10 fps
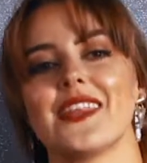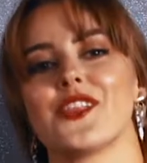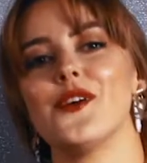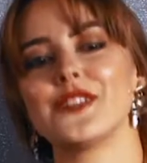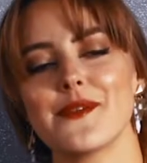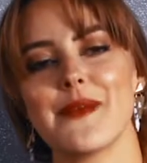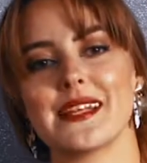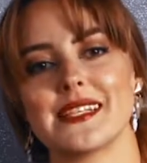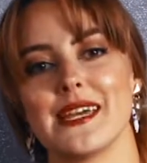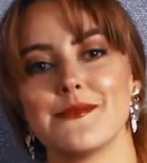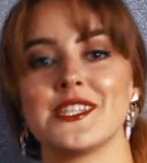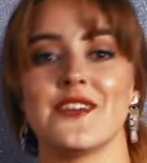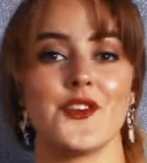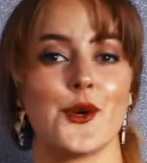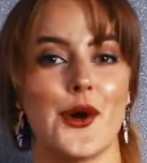Those are my tips
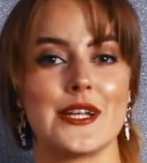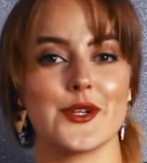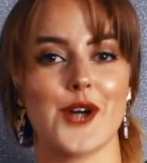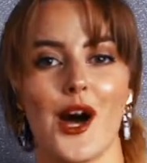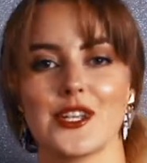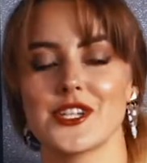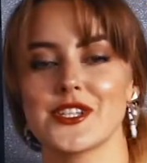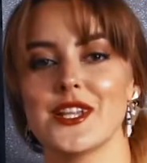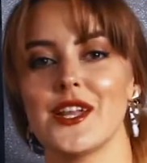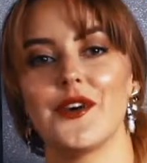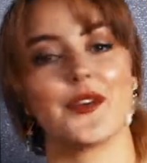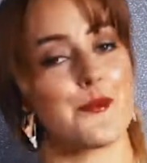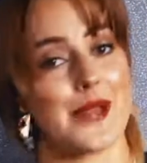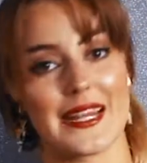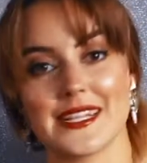if you're going to concerts alone or
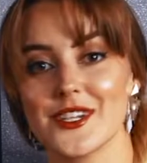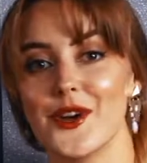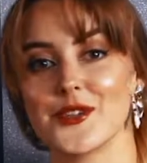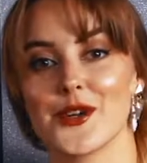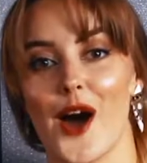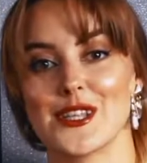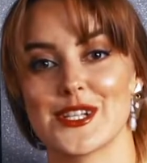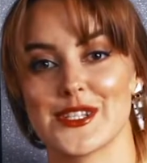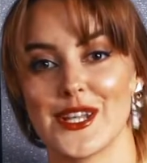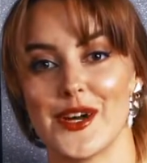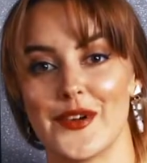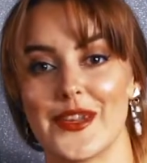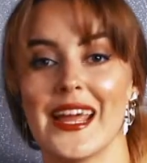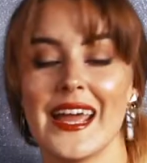planning to go to concerts alone.